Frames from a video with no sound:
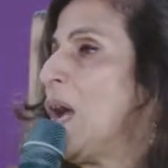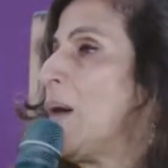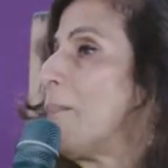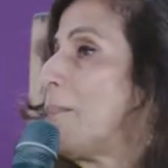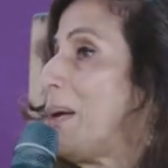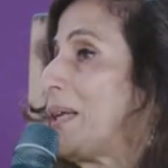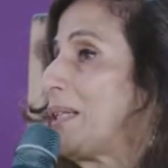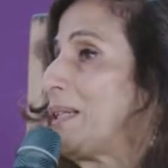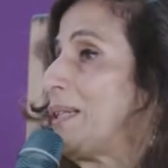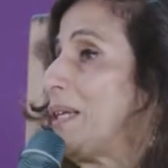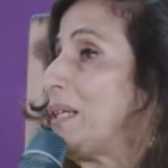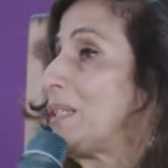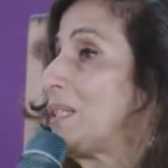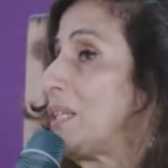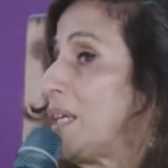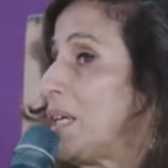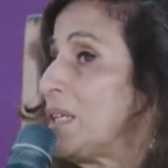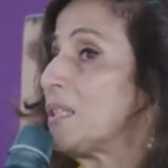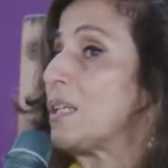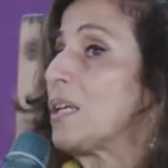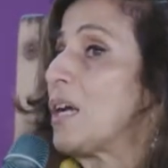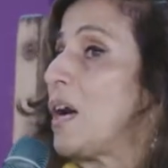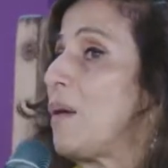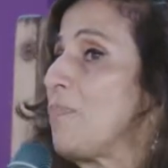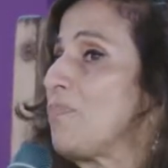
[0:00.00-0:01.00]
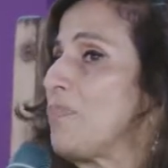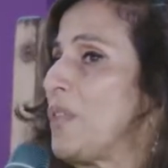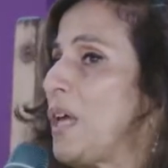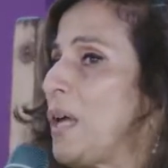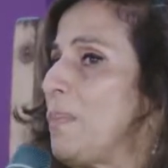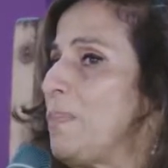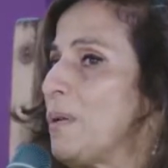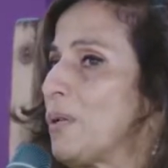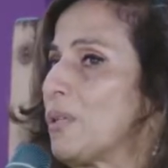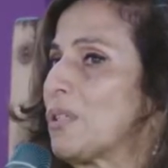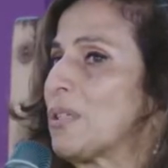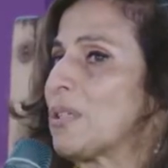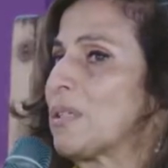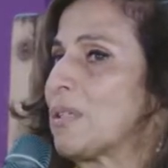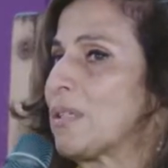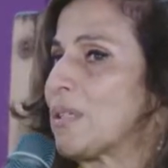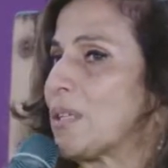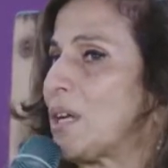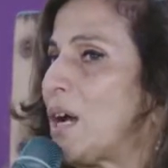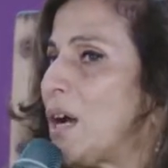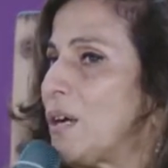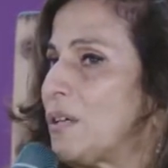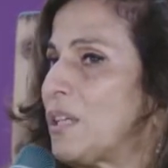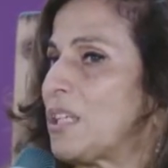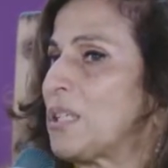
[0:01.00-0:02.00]
But they did come there because
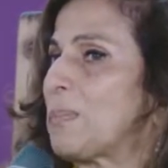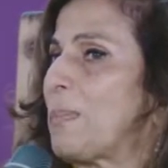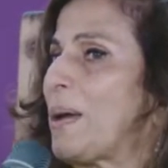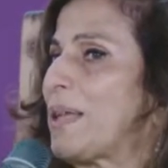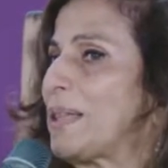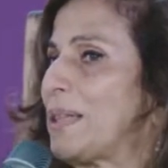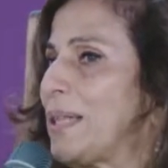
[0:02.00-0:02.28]
Stardust by